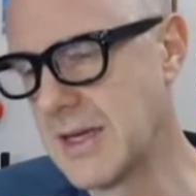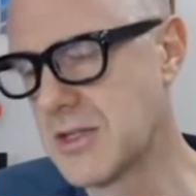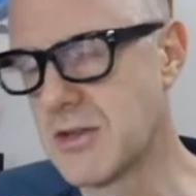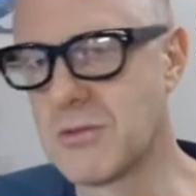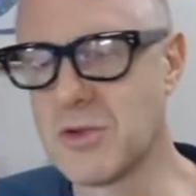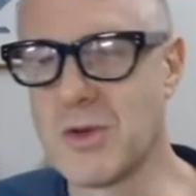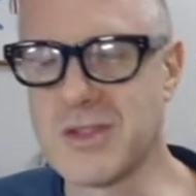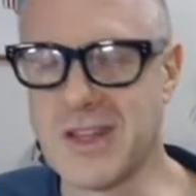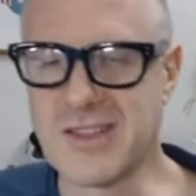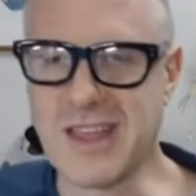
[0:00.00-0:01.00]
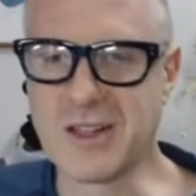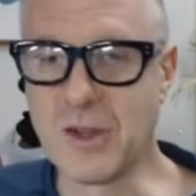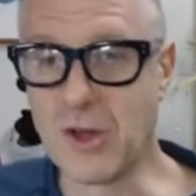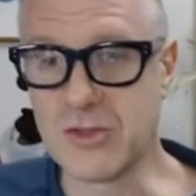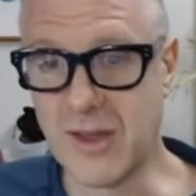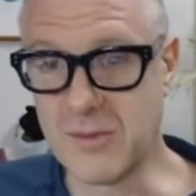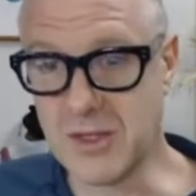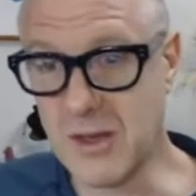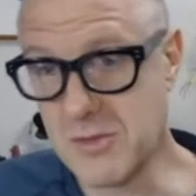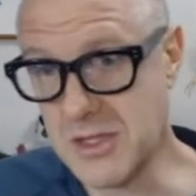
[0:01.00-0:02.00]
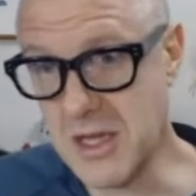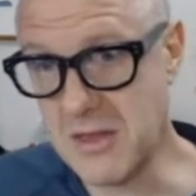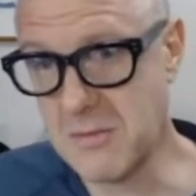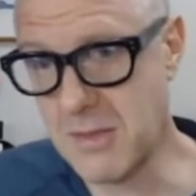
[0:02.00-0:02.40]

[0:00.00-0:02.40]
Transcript: So it was always going to take a long time to come together,